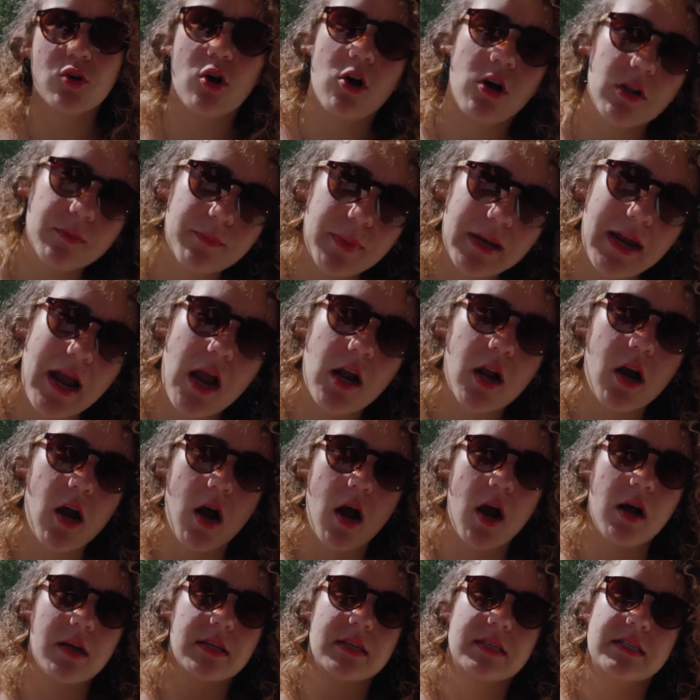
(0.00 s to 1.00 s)
to Old Bagan
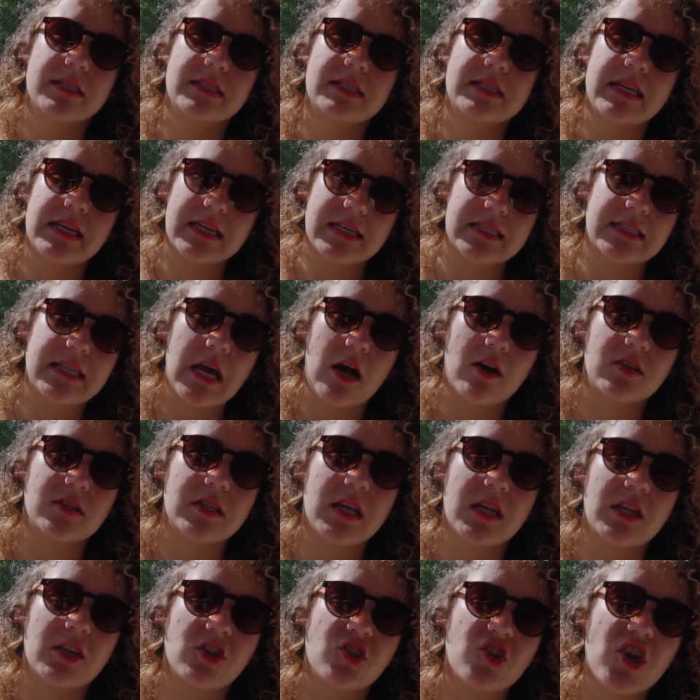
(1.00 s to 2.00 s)
cost
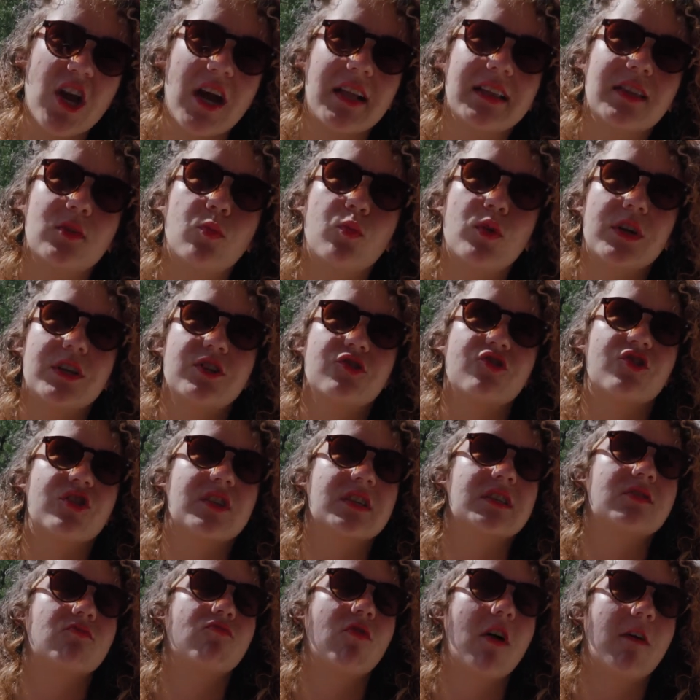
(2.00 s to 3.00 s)
6,000 kyat, which
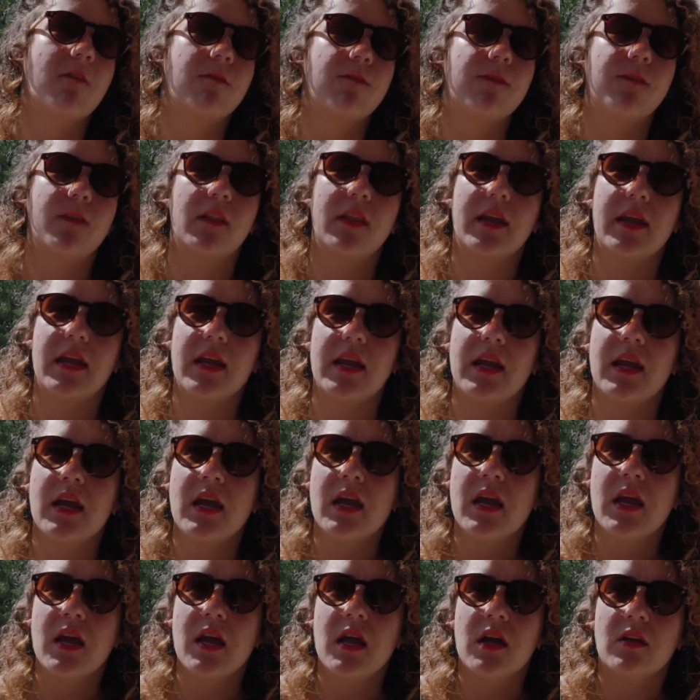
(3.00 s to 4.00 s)
is roughly
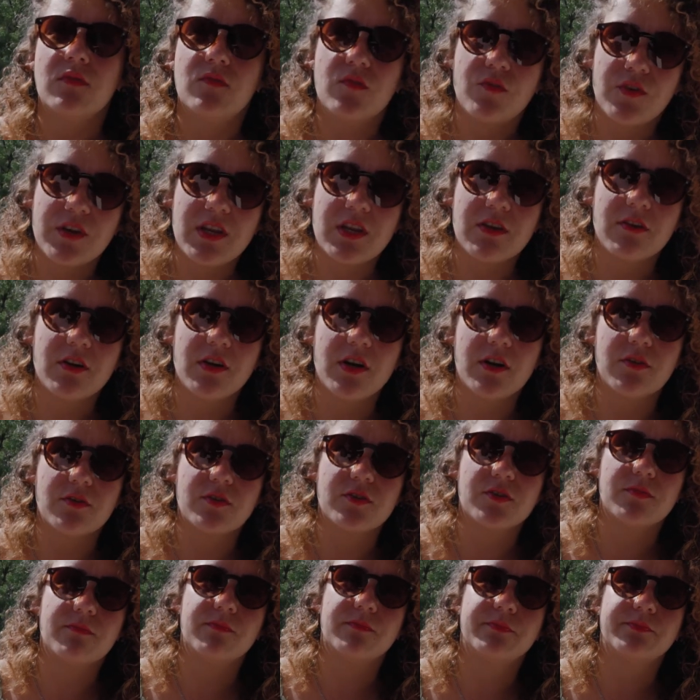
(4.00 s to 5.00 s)
3
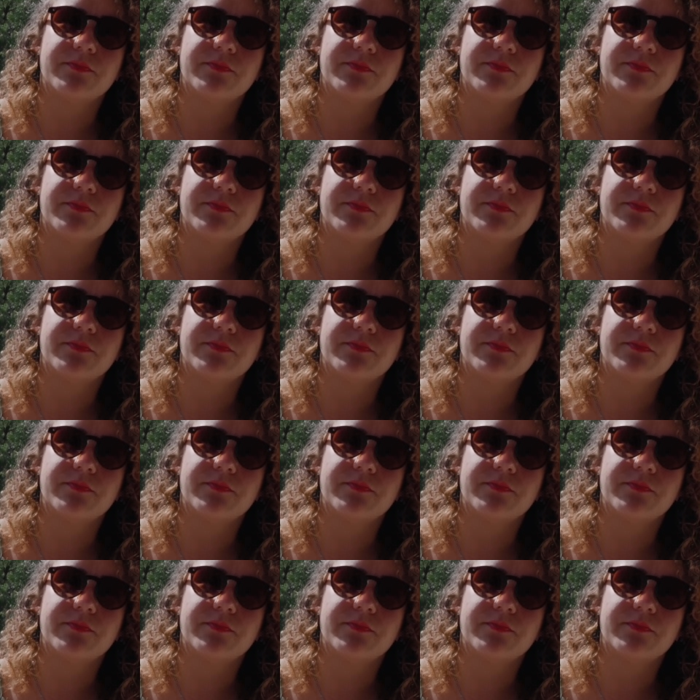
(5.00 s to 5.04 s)
euros.